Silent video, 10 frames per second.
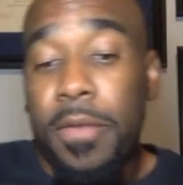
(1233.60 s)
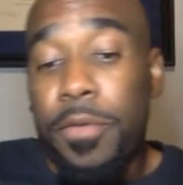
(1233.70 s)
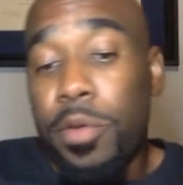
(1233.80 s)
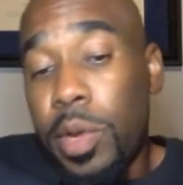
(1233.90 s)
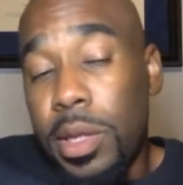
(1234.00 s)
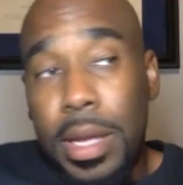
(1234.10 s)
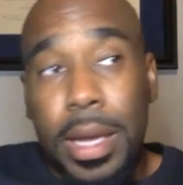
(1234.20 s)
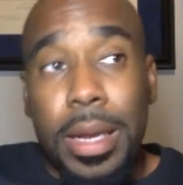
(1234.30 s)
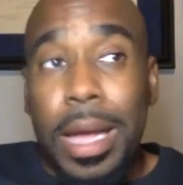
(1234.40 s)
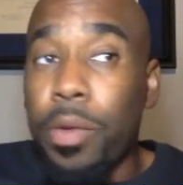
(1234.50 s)
for the reason
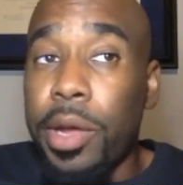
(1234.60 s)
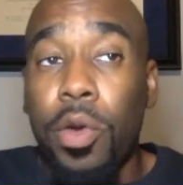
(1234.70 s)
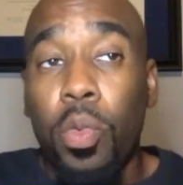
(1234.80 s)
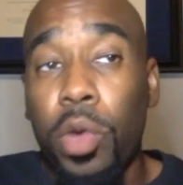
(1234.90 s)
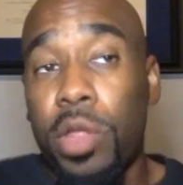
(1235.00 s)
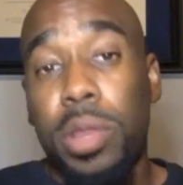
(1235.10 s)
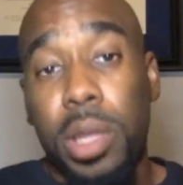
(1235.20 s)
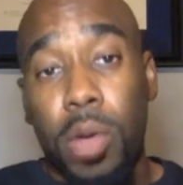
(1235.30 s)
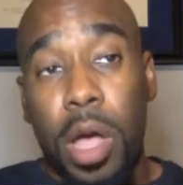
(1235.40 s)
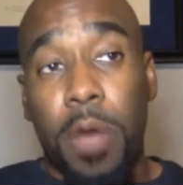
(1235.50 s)
that I don't care what you
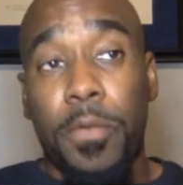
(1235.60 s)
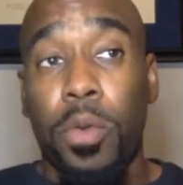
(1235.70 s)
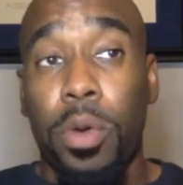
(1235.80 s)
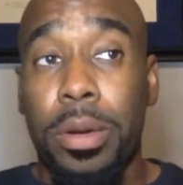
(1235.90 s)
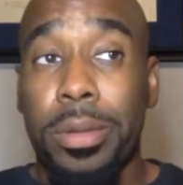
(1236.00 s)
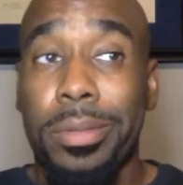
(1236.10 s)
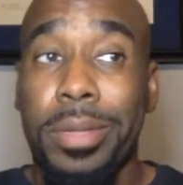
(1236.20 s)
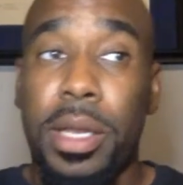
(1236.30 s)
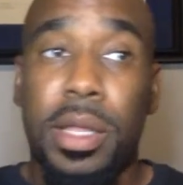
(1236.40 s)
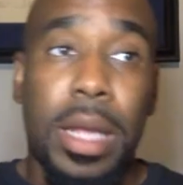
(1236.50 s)
settle out for,
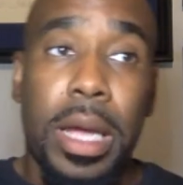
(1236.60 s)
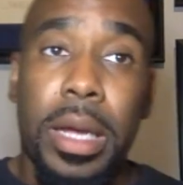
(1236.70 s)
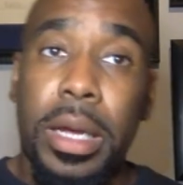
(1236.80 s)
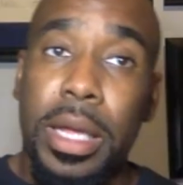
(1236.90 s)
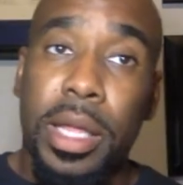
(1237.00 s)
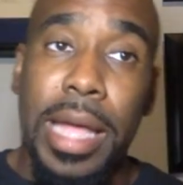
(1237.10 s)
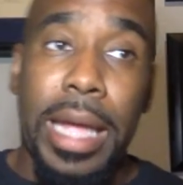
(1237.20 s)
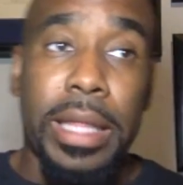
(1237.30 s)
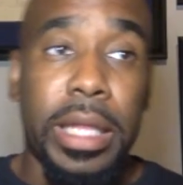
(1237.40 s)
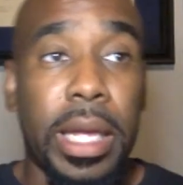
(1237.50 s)
that's not going to
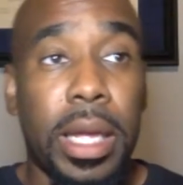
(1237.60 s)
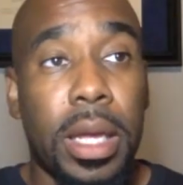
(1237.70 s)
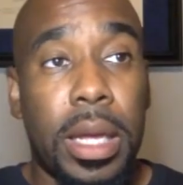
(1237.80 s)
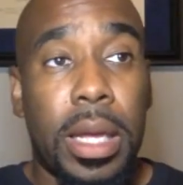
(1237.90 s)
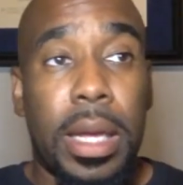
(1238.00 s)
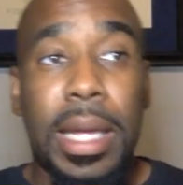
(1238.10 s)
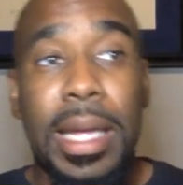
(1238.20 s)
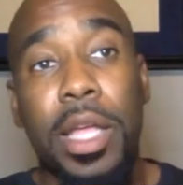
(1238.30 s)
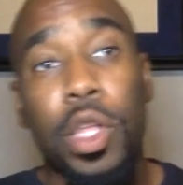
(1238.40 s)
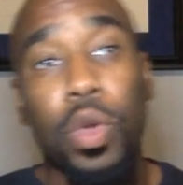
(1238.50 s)
exactly
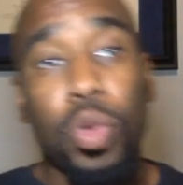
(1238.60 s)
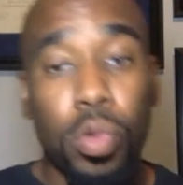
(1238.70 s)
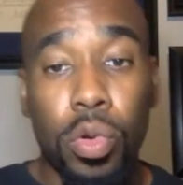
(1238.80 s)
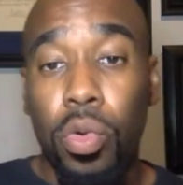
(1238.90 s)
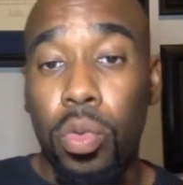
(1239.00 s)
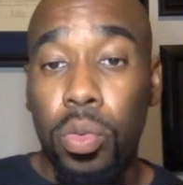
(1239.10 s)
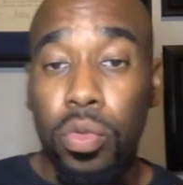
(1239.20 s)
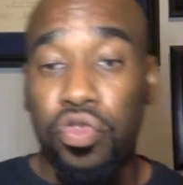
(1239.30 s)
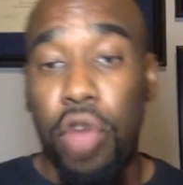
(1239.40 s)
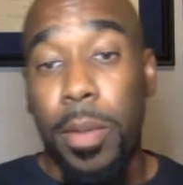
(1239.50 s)
get you through
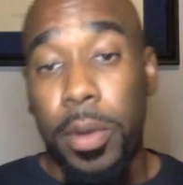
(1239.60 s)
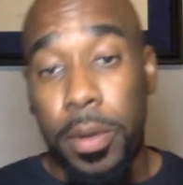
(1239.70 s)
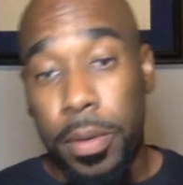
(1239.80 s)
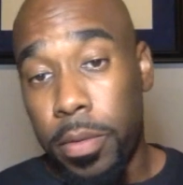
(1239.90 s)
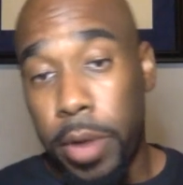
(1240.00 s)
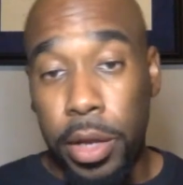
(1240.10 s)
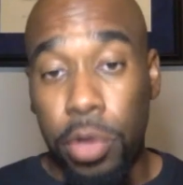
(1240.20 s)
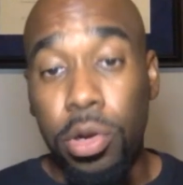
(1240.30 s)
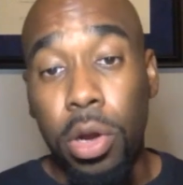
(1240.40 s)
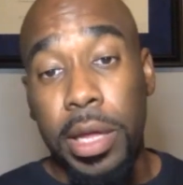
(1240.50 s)
trauma, right?
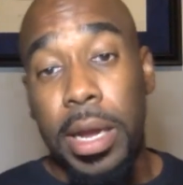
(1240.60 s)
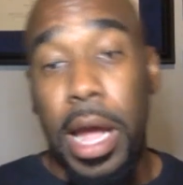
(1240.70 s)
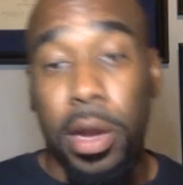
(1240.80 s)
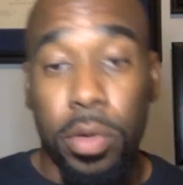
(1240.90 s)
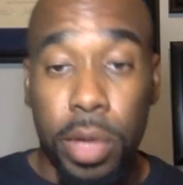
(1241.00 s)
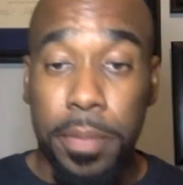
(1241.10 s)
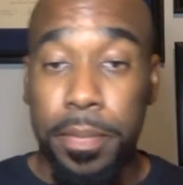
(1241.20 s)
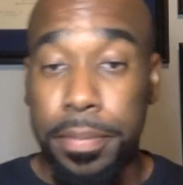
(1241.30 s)
You know that and I know that.